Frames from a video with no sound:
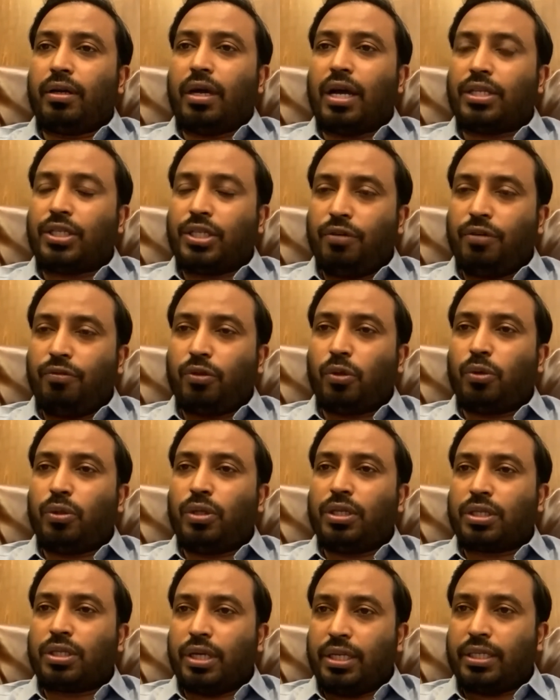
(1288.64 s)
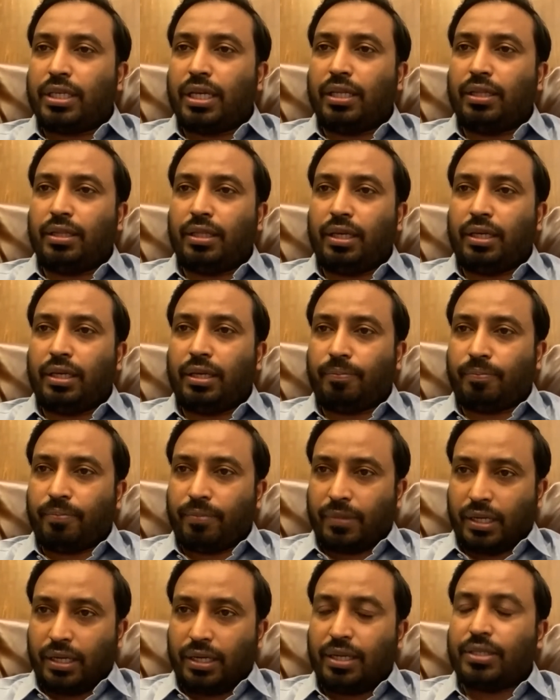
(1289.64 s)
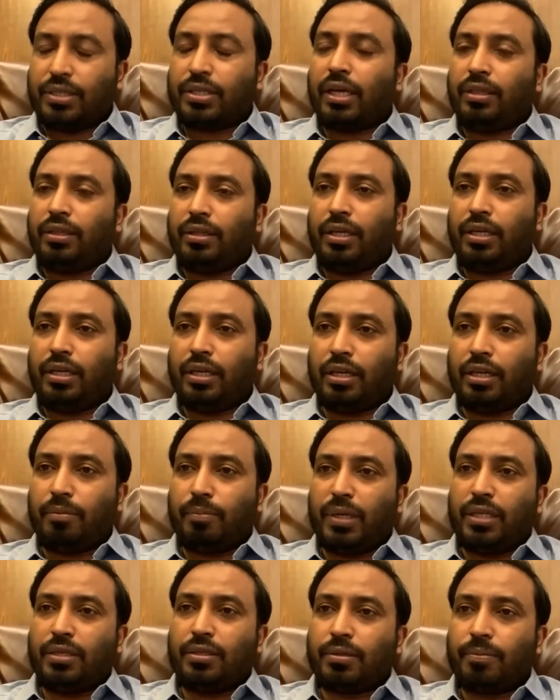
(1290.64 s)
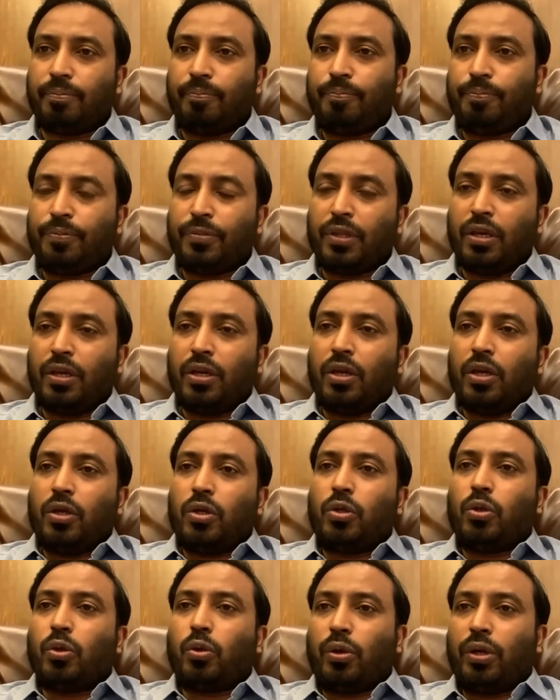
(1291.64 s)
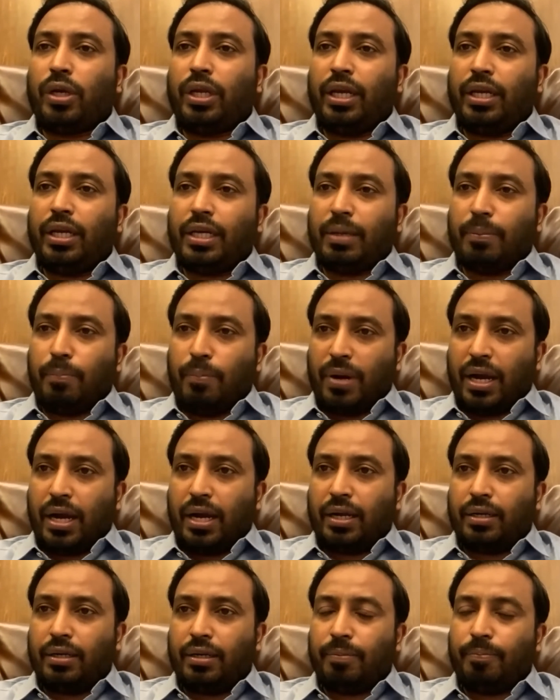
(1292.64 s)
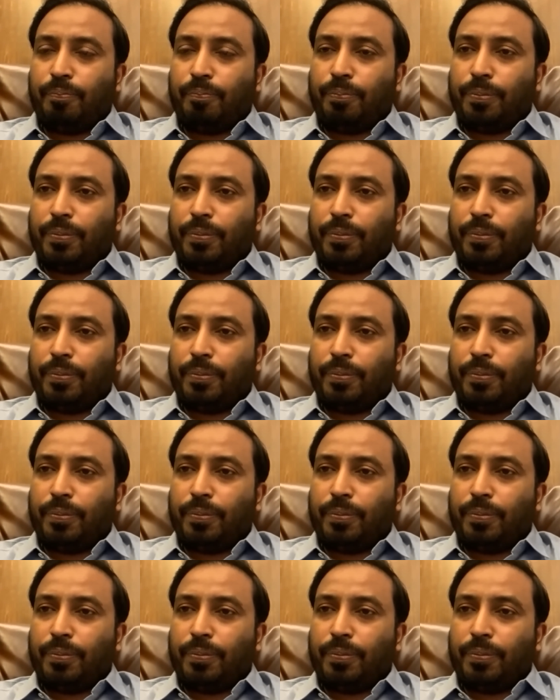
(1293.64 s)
achieve through this design thinking? Design thinking means to create a brand,